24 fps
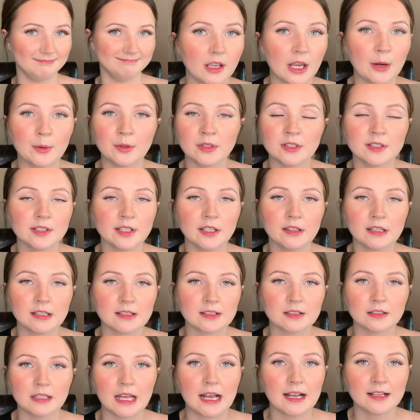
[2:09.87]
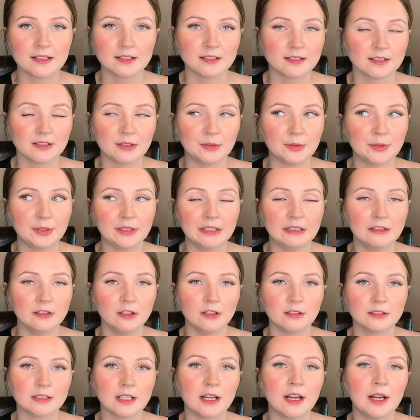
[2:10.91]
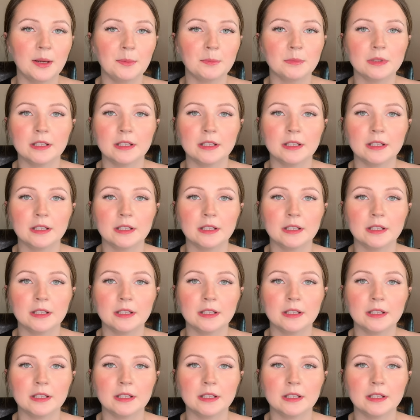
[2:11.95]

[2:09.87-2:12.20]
I wouldn't say this lasts a really long time,